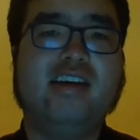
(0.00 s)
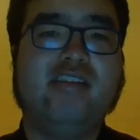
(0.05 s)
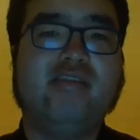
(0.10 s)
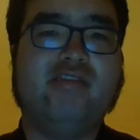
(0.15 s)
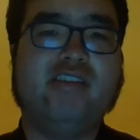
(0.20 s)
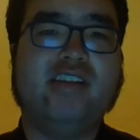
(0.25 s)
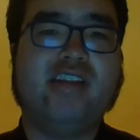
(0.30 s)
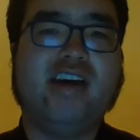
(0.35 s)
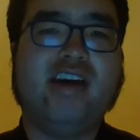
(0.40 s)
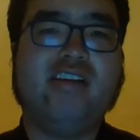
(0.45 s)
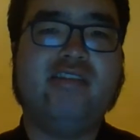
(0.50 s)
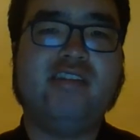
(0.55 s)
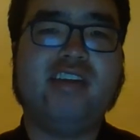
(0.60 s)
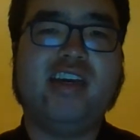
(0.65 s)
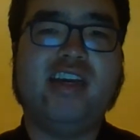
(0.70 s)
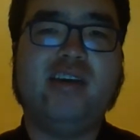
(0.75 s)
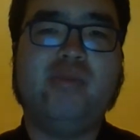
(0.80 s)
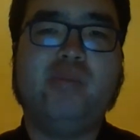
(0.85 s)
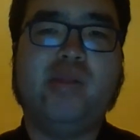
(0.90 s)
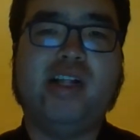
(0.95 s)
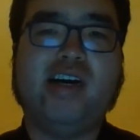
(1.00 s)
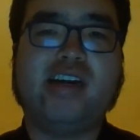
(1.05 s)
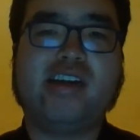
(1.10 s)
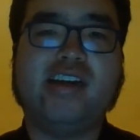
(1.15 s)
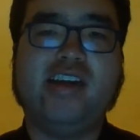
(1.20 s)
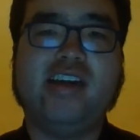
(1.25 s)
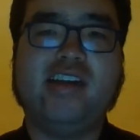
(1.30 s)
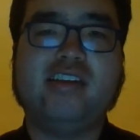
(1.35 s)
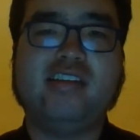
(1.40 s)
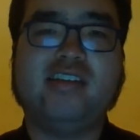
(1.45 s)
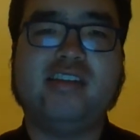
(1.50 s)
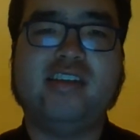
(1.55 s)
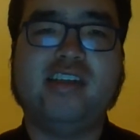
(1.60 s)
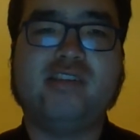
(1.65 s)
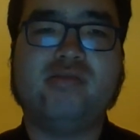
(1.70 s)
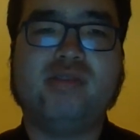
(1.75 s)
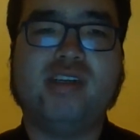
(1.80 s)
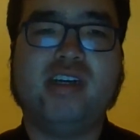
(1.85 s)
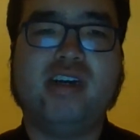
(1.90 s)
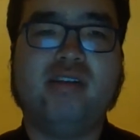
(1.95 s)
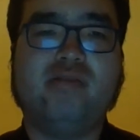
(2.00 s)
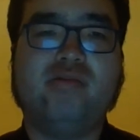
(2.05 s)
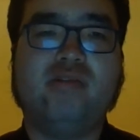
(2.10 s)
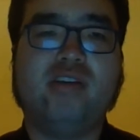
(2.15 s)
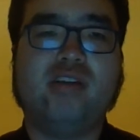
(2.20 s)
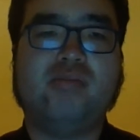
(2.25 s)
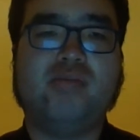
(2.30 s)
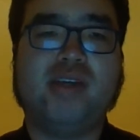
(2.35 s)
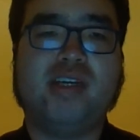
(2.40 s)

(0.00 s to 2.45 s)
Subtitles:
Without a blockade, a siege would not work